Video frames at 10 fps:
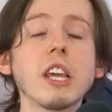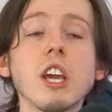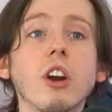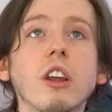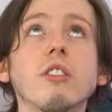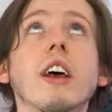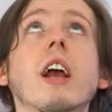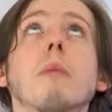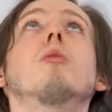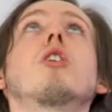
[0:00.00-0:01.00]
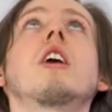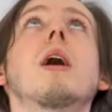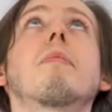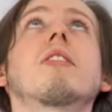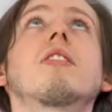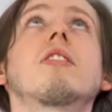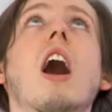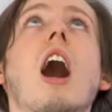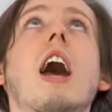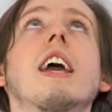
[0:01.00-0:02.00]
hear is like I'm looking up at the
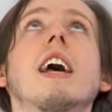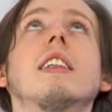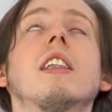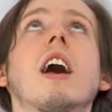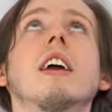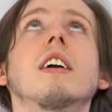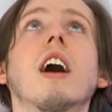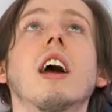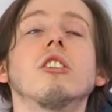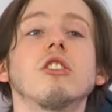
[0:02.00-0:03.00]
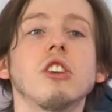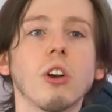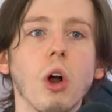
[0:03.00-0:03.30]
sky and like I just hear